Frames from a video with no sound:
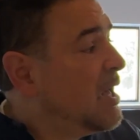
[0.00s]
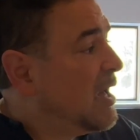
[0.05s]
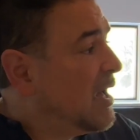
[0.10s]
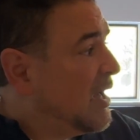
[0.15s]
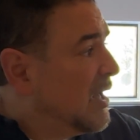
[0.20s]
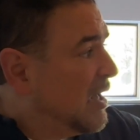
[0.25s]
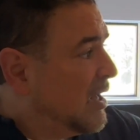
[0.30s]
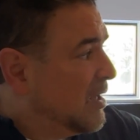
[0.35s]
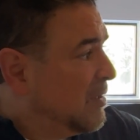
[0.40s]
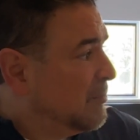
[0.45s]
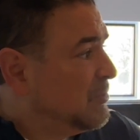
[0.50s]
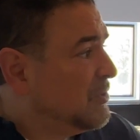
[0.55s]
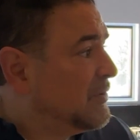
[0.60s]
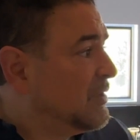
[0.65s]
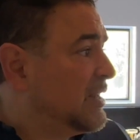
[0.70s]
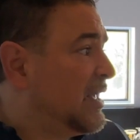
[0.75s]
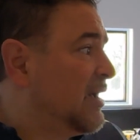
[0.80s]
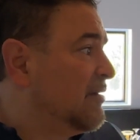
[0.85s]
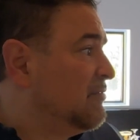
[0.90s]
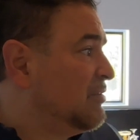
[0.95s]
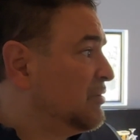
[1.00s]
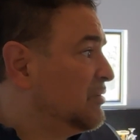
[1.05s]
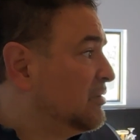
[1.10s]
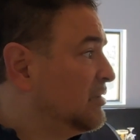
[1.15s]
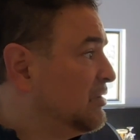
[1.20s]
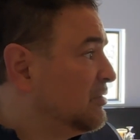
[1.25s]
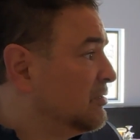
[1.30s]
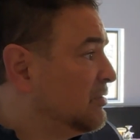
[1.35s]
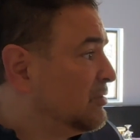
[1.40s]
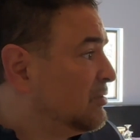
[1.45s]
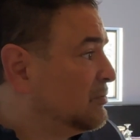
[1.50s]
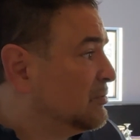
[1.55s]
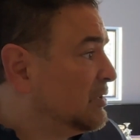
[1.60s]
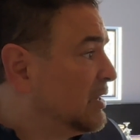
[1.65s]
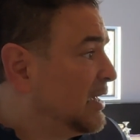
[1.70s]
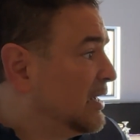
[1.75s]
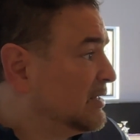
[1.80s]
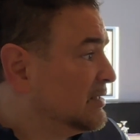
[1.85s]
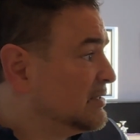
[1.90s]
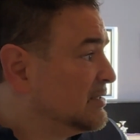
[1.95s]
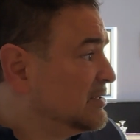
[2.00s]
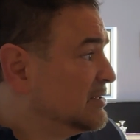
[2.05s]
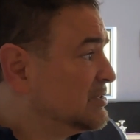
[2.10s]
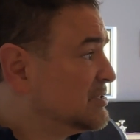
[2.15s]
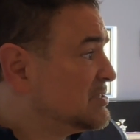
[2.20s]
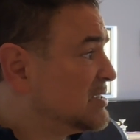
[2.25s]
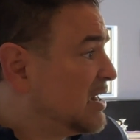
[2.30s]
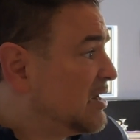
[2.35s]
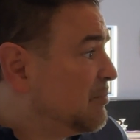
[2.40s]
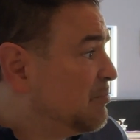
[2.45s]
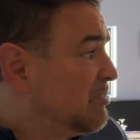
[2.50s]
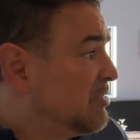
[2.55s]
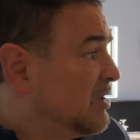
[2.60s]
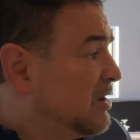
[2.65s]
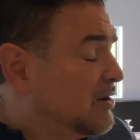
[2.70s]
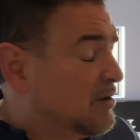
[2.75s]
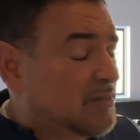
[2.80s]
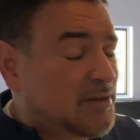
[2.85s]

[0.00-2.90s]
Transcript: Um, you can have your, your little uh, setup there.